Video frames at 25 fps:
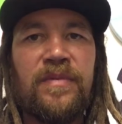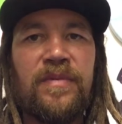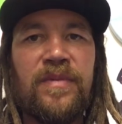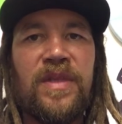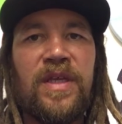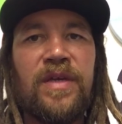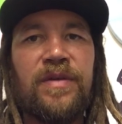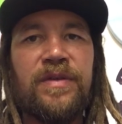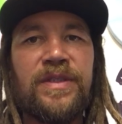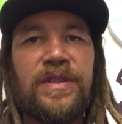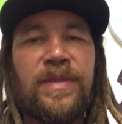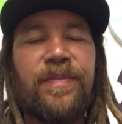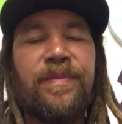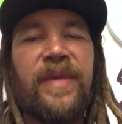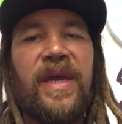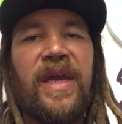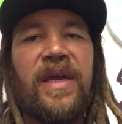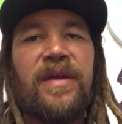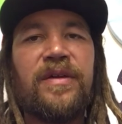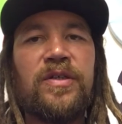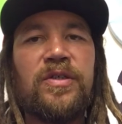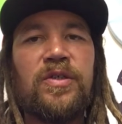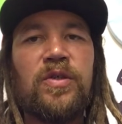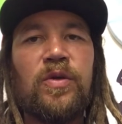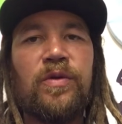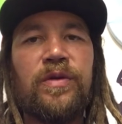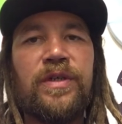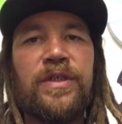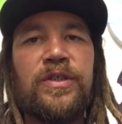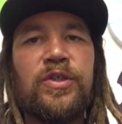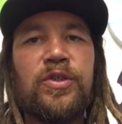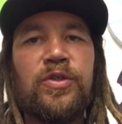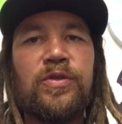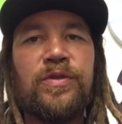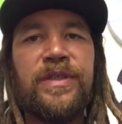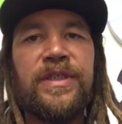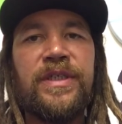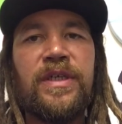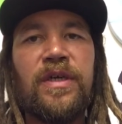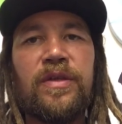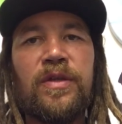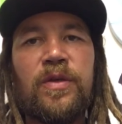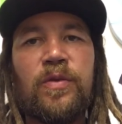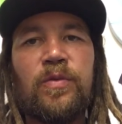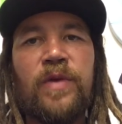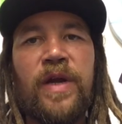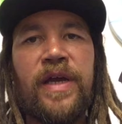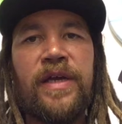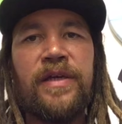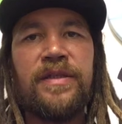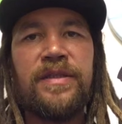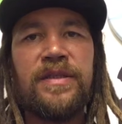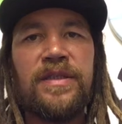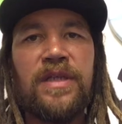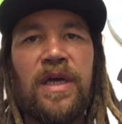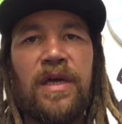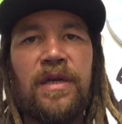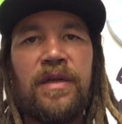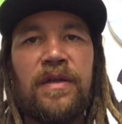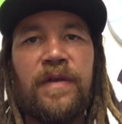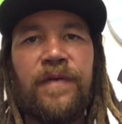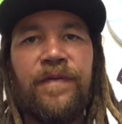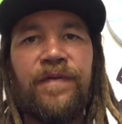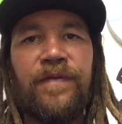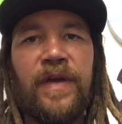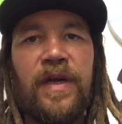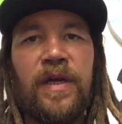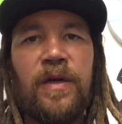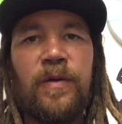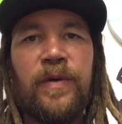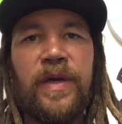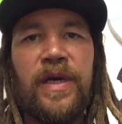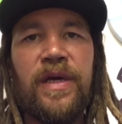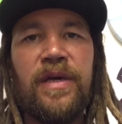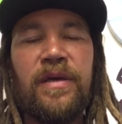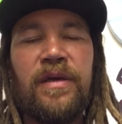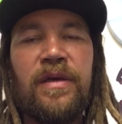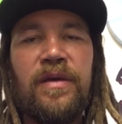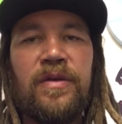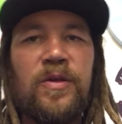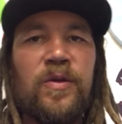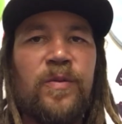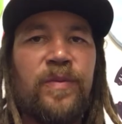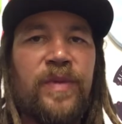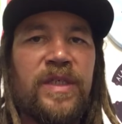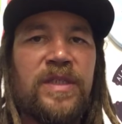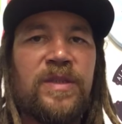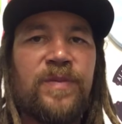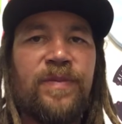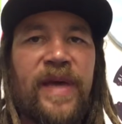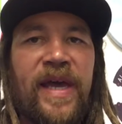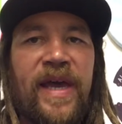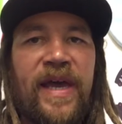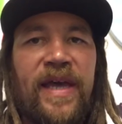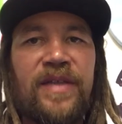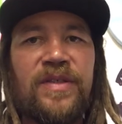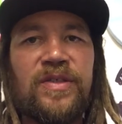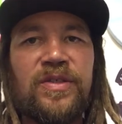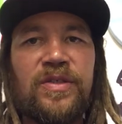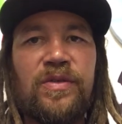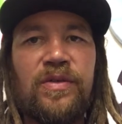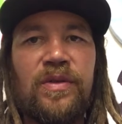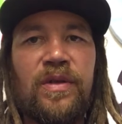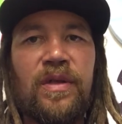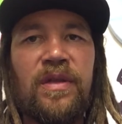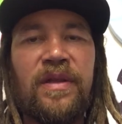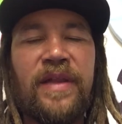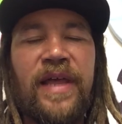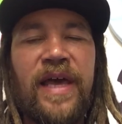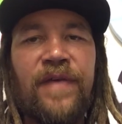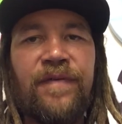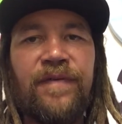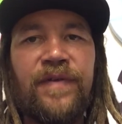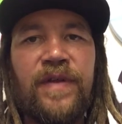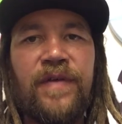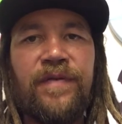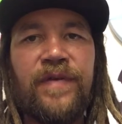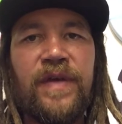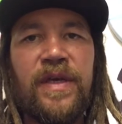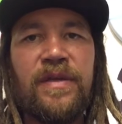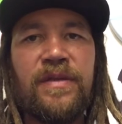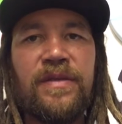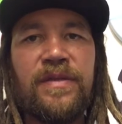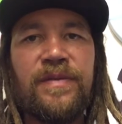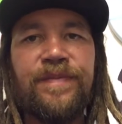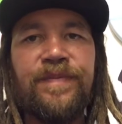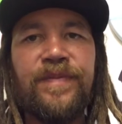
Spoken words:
There is a mandatory tree on the right side of the fairway. You must pass to the left of it.